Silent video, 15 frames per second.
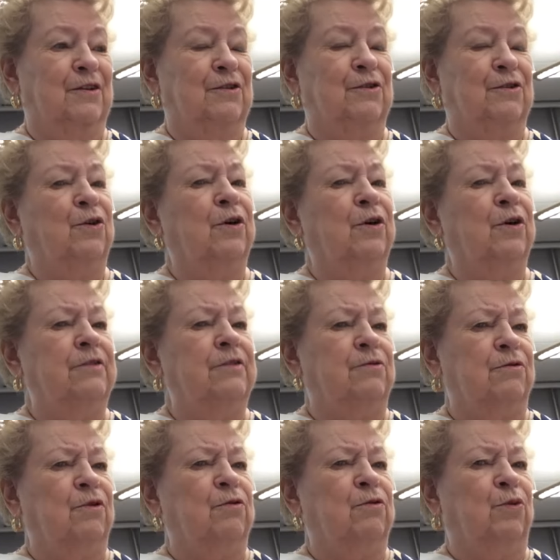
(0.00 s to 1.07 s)
So Corydon's
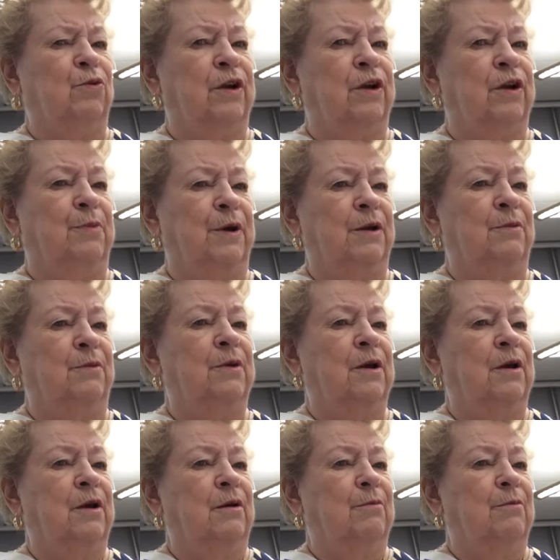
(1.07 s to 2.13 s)
grown quite a bit,
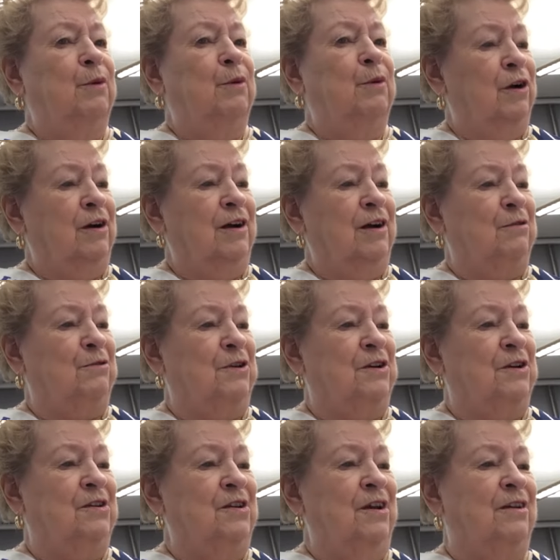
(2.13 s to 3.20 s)
but we're a county
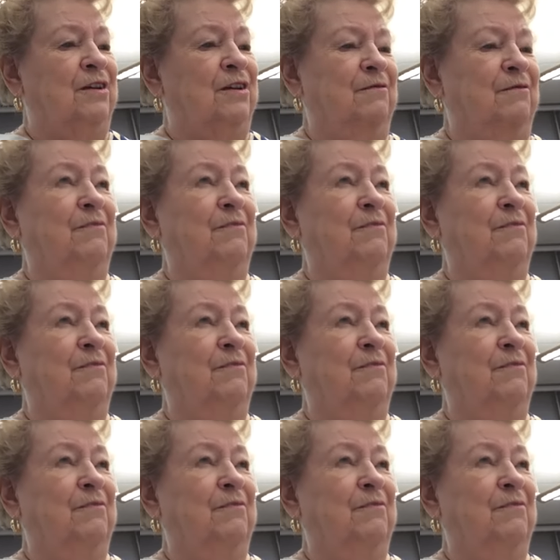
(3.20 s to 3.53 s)
seat.